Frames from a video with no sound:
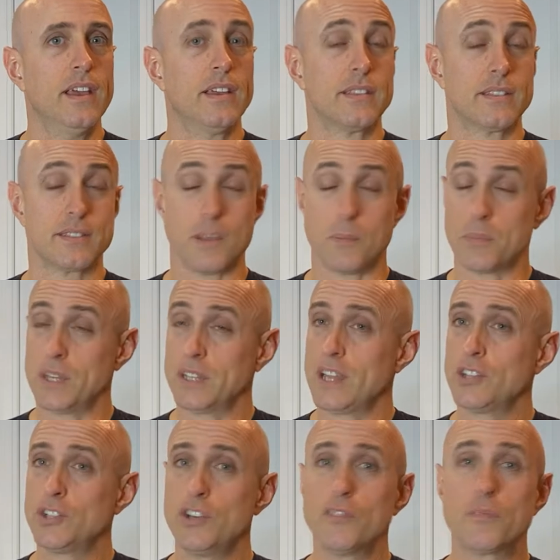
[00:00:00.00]
something
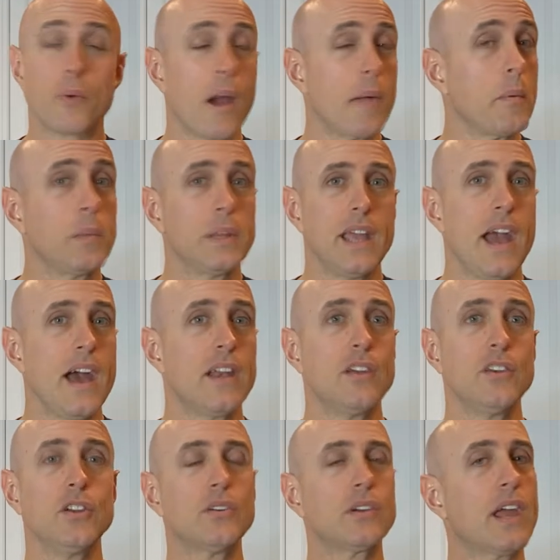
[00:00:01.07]
that you've probably had on
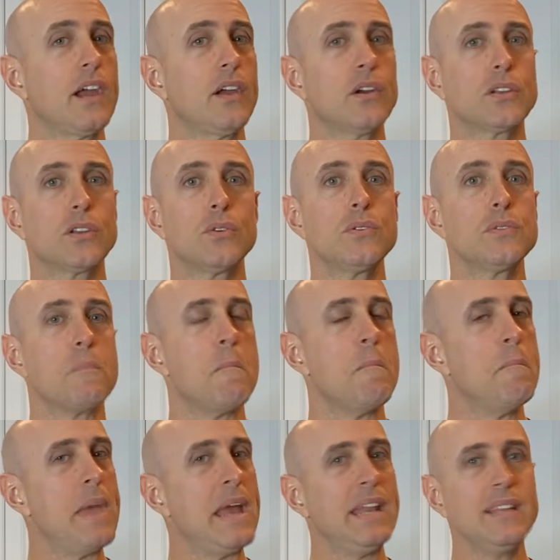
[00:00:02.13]
your characters
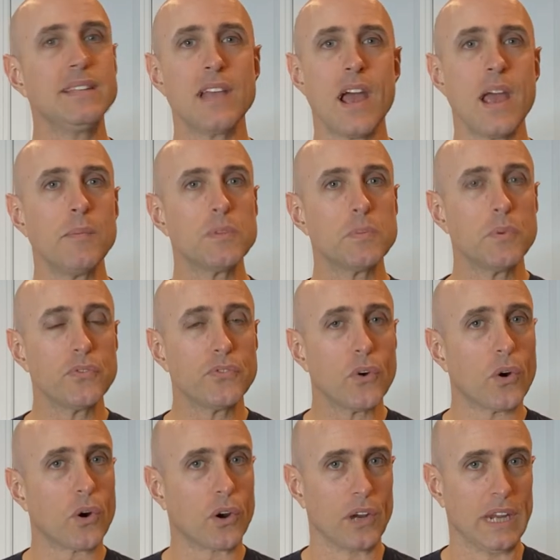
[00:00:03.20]
many times
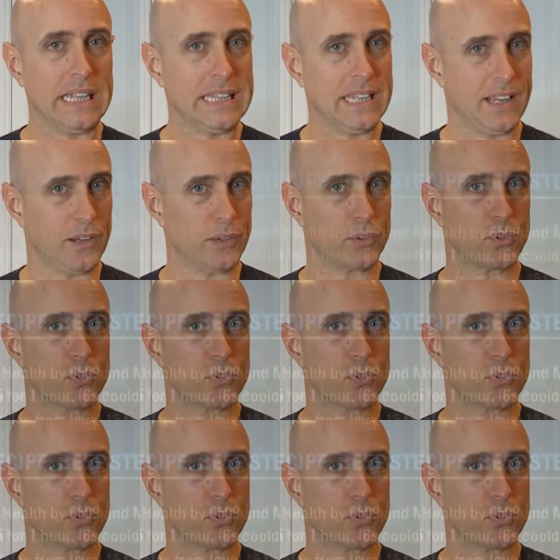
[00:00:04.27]
before in the Elder